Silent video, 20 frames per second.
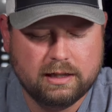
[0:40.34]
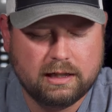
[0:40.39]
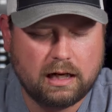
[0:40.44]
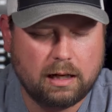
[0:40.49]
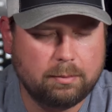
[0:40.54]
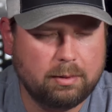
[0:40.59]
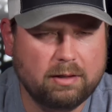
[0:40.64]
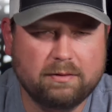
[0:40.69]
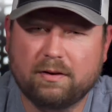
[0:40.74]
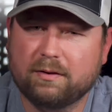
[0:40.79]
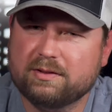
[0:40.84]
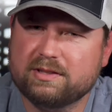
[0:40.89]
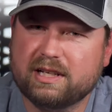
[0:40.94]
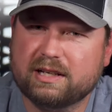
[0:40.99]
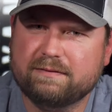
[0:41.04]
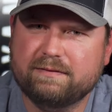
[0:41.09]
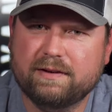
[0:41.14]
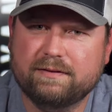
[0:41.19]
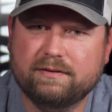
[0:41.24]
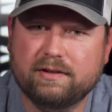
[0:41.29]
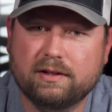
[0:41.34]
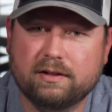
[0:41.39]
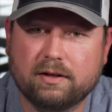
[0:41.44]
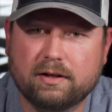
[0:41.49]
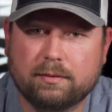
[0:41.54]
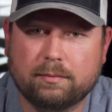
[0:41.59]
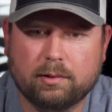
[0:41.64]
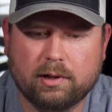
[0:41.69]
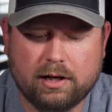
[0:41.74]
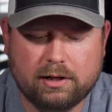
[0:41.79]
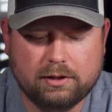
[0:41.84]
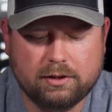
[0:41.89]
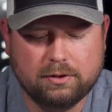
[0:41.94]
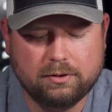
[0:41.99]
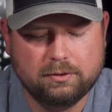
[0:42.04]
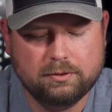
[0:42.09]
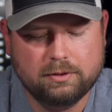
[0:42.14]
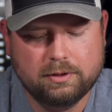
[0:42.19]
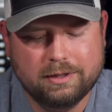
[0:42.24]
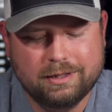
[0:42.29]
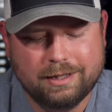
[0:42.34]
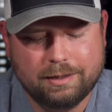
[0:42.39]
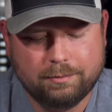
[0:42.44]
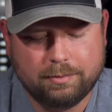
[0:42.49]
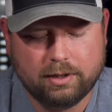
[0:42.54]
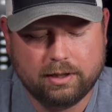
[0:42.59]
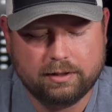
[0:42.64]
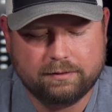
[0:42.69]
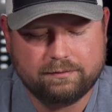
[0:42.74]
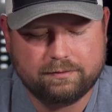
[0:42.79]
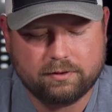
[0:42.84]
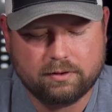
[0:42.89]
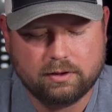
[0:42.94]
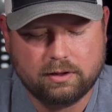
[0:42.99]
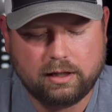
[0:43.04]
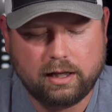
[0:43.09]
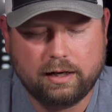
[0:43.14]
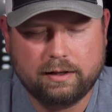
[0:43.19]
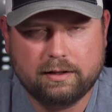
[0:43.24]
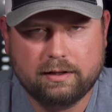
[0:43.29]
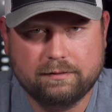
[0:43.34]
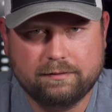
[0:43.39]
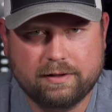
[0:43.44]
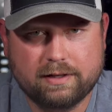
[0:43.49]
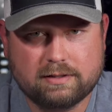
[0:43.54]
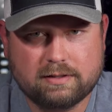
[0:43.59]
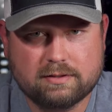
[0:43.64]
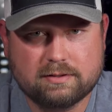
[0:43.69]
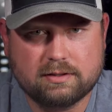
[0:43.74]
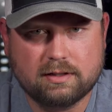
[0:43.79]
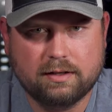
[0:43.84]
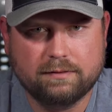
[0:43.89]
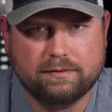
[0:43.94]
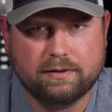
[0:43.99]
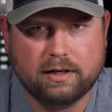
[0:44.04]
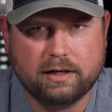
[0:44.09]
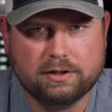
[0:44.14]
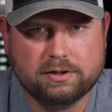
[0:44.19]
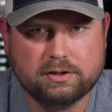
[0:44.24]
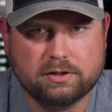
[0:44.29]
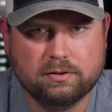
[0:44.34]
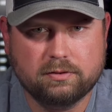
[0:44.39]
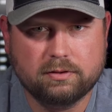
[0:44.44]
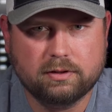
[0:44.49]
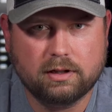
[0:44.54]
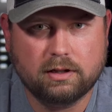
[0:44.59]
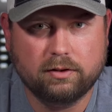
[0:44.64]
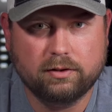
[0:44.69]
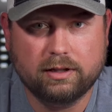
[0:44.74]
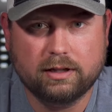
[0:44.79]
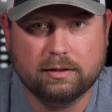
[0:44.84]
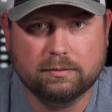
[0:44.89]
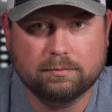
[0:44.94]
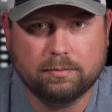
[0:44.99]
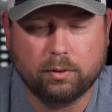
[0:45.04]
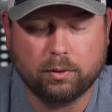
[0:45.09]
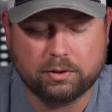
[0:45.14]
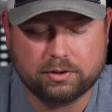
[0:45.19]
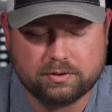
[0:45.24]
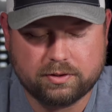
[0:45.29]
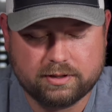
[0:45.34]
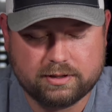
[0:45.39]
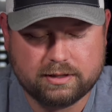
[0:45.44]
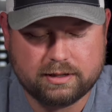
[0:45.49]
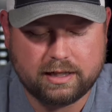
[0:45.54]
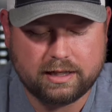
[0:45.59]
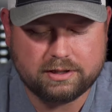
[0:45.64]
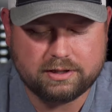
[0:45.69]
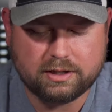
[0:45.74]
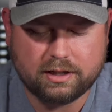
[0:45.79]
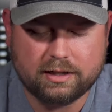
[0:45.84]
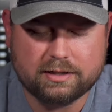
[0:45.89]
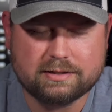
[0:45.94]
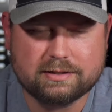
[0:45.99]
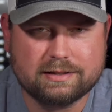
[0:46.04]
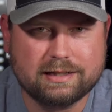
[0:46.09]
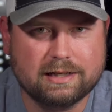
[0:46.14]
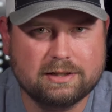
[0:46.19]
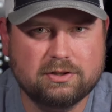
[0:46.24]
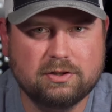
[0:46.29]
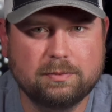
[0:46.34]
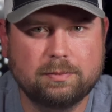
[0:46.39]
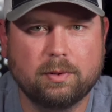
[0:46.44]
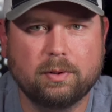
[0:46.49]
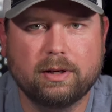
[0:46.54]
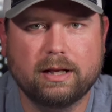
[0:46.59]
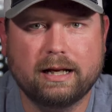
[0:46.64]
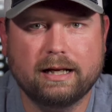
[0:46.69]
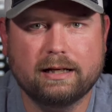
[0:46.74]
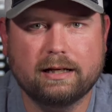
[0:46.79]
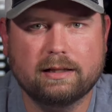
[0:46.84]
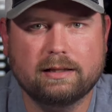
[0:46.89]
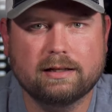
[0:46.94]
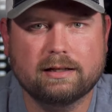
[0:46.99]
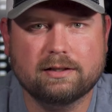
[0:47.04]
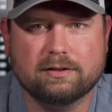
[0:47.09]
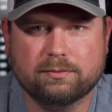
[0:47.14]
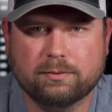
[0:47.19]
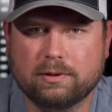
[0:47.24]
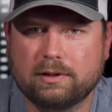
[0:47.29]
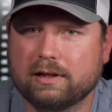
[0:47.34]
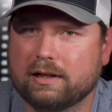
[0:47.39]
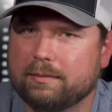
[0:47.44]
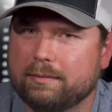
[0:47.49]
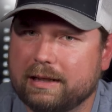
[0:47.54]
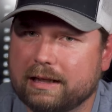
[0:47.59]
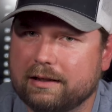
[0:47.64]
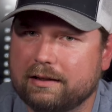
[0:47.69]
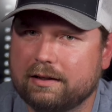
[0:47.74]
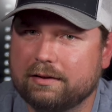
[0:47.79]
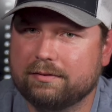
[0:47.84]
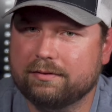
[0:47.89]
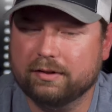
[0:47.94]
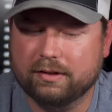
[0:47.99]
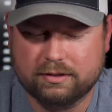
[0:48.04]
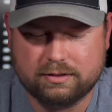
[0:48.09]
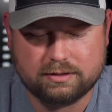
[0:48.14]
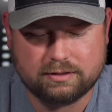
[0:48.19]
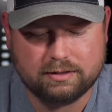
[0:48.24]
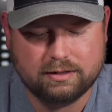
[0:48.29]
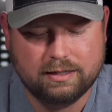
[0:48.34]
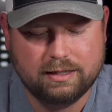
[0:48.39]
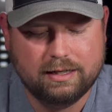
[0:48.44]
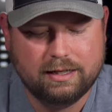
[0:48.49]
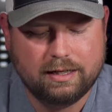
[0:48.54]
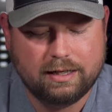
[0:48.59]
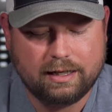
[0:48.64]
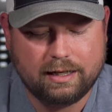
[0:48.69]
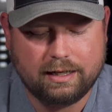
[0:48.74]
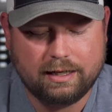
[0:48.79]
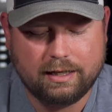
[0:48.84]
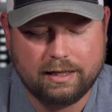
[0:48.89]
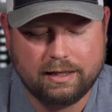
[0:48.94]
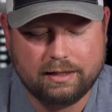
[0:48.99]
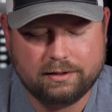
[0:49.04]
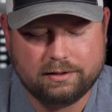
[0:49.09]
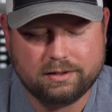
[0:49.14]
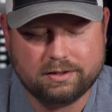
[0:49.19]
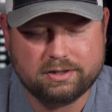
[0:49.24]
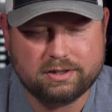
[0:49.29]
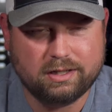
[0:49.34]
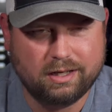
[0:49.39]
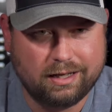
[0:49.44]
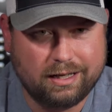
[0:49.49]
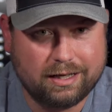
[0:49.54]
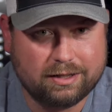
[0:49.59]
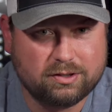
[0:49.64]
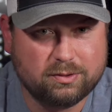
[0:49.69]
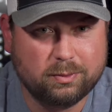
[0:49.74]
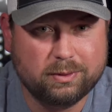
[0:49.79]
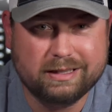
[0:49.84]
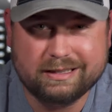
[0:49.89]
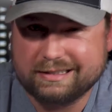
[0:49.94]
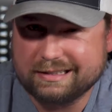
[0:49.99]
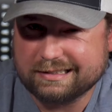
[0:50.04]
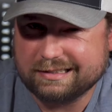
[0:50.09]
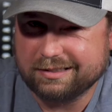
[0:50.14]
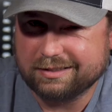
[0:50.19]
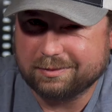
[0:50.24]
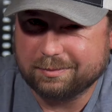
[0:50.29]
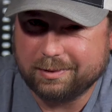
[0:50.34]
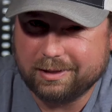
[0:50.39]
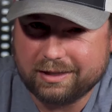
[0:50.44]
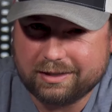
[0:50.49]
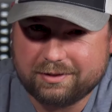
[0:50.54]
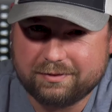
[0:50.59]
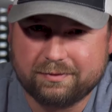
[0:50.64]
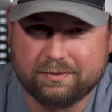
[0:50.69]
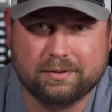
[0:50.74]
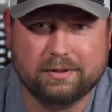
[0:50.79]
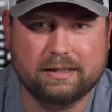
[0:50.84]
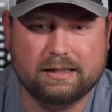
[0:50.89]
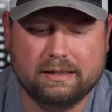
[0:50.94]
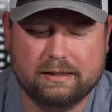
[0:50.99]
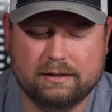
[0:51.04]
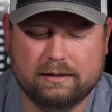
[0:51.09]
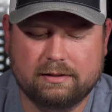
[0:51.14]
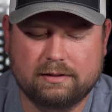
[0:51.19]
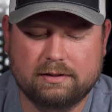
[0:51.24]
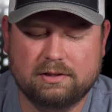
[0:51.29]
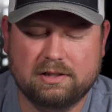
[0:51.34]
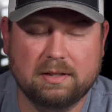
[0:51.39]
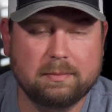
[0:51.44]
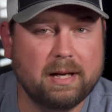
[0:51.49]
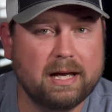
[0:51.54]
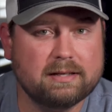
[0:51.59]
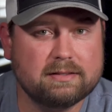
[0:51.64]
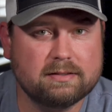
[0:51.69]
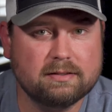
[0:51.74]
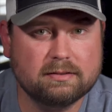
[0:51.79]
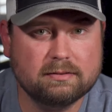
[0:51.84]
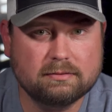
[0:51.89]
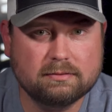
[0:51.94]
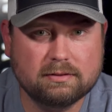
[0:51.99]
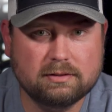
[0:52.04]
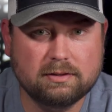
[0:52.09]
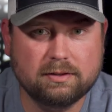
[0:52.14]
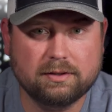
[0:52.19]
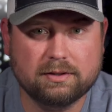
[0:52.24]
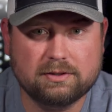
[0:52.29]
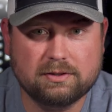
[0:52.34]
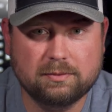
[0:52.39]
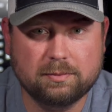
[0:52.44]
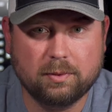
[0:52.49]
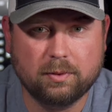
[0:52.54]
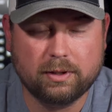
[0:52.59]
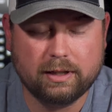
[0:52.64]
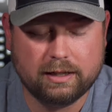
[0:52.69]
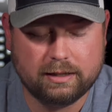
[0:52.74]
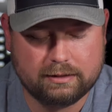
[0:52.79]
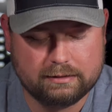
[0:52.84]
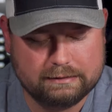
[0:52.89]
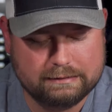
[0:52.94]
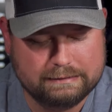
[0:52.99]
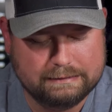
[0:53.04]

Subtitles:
I believe it was like 1500 brand new, but for a lot of the events and stuff that I shoot, including portraits and headshots, that 2.8 I think is really gonna make a difference. And to shell out 2,600 bucks for the G Master, you know, the 2.8,